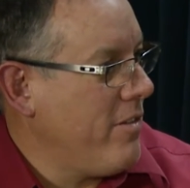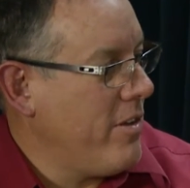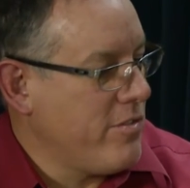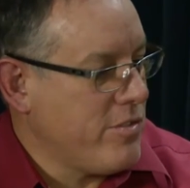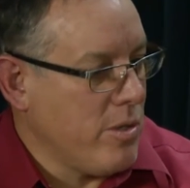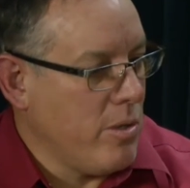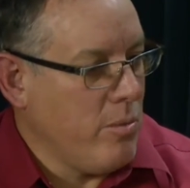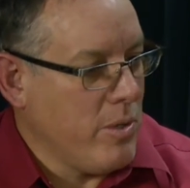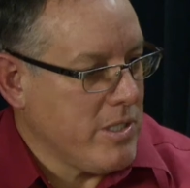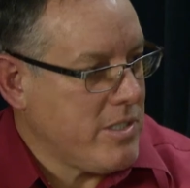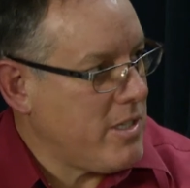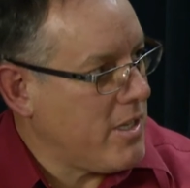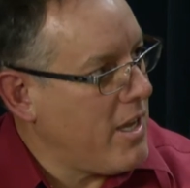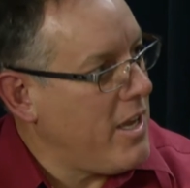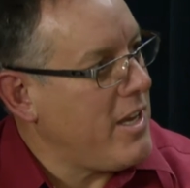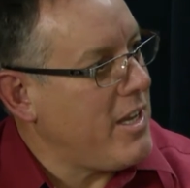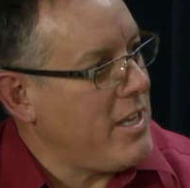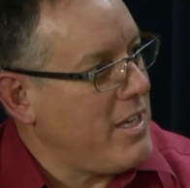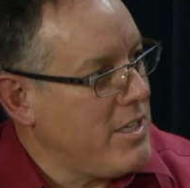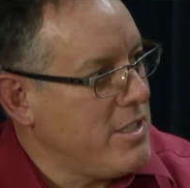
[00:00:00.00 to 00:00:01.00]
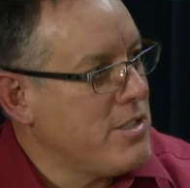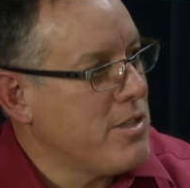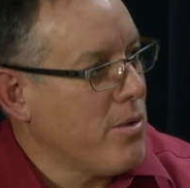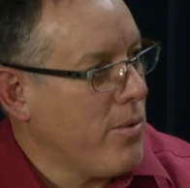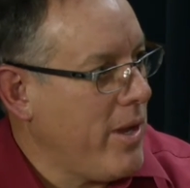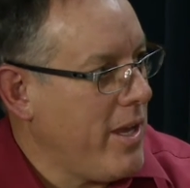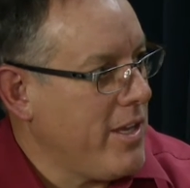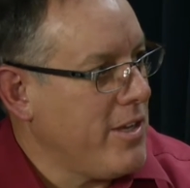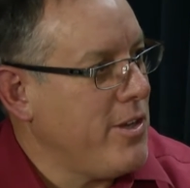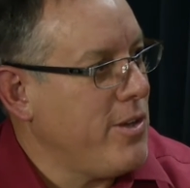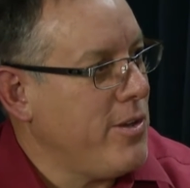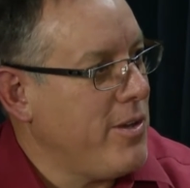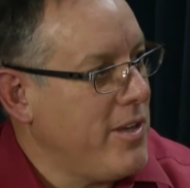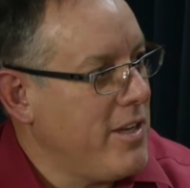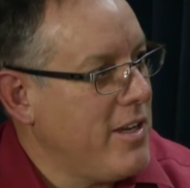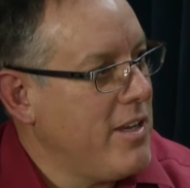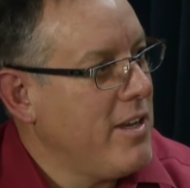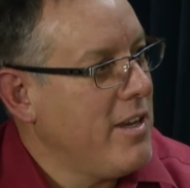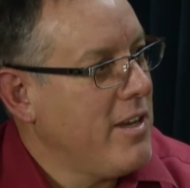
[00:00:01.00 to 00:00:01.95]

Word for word: if someone wants to kind of ease their way into it?